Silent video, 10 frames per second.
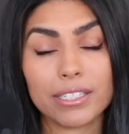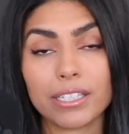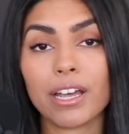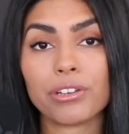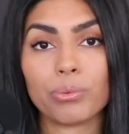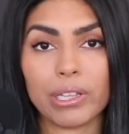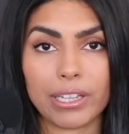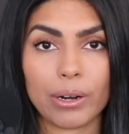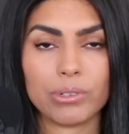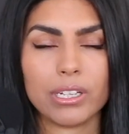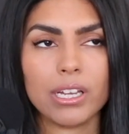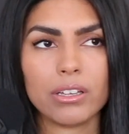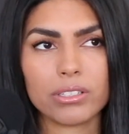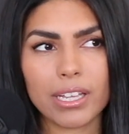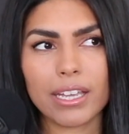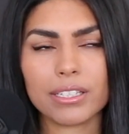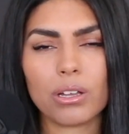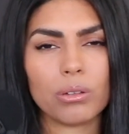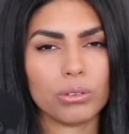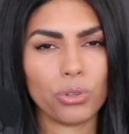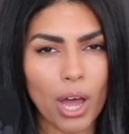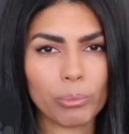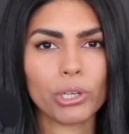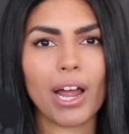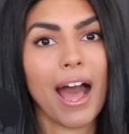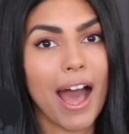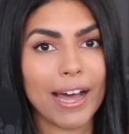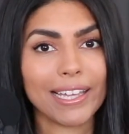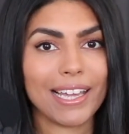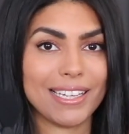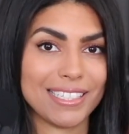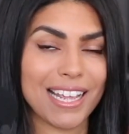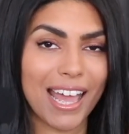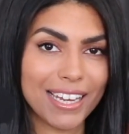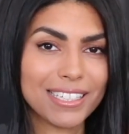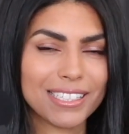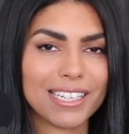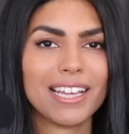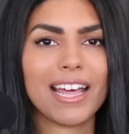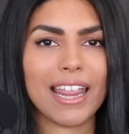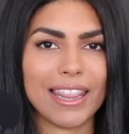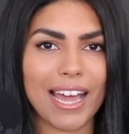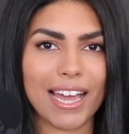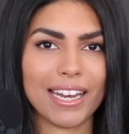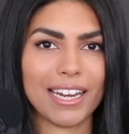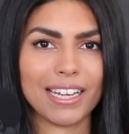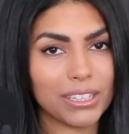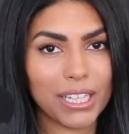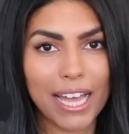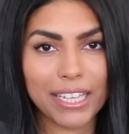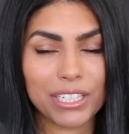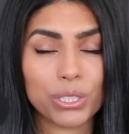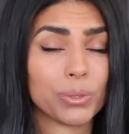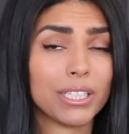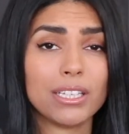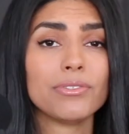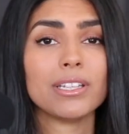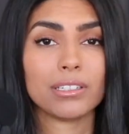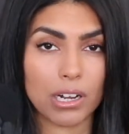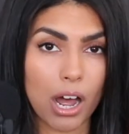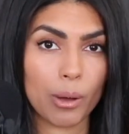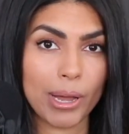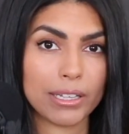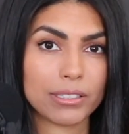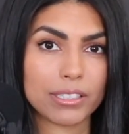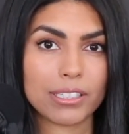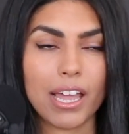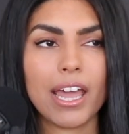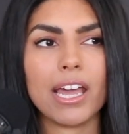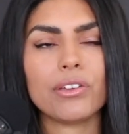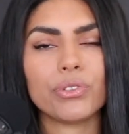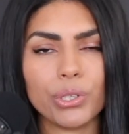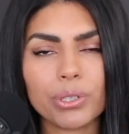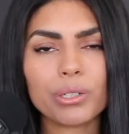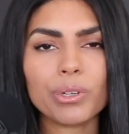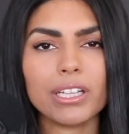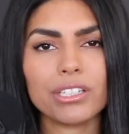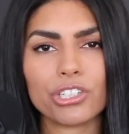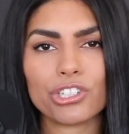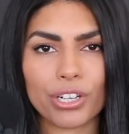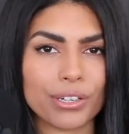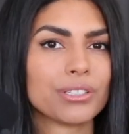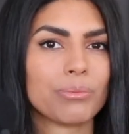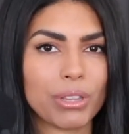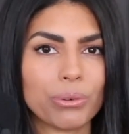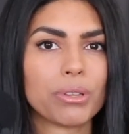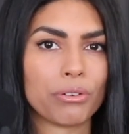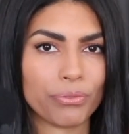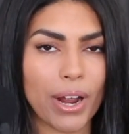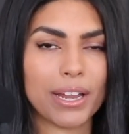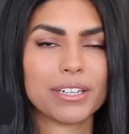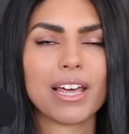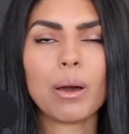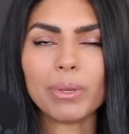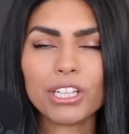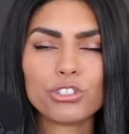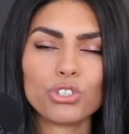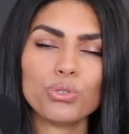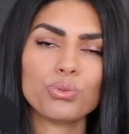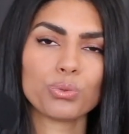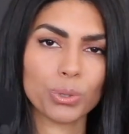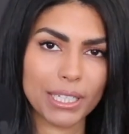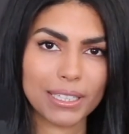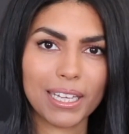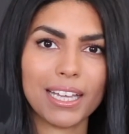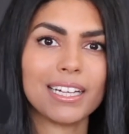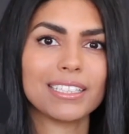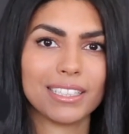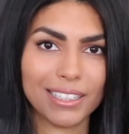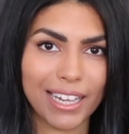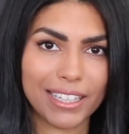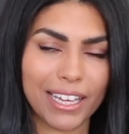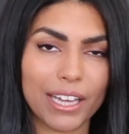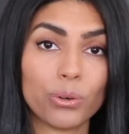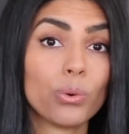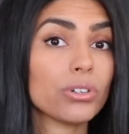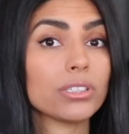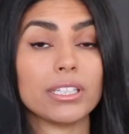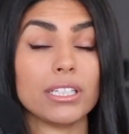is another one that I would say is a lot more high intent than likes or even comments. If you are willing to share something with a friend, that means you really like it, or